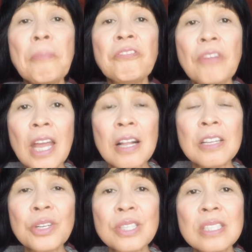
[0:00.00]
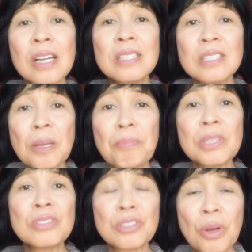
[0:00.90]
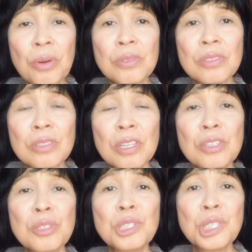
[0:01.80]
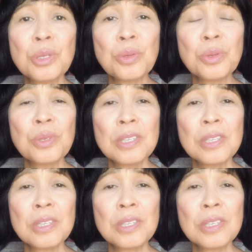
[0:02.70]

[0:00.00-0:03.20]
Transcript: Failures are stepping stones to